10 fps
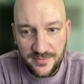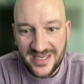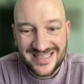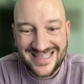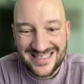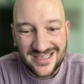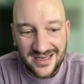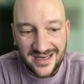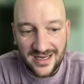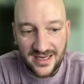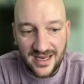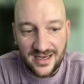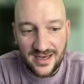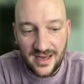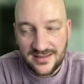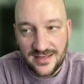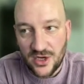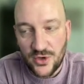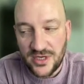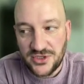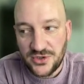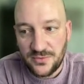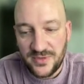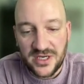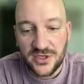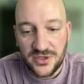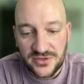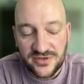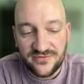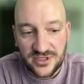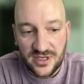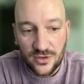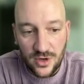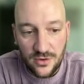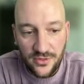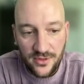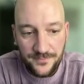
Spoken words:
because that's not going to, and it's not going to be conducive to their growth.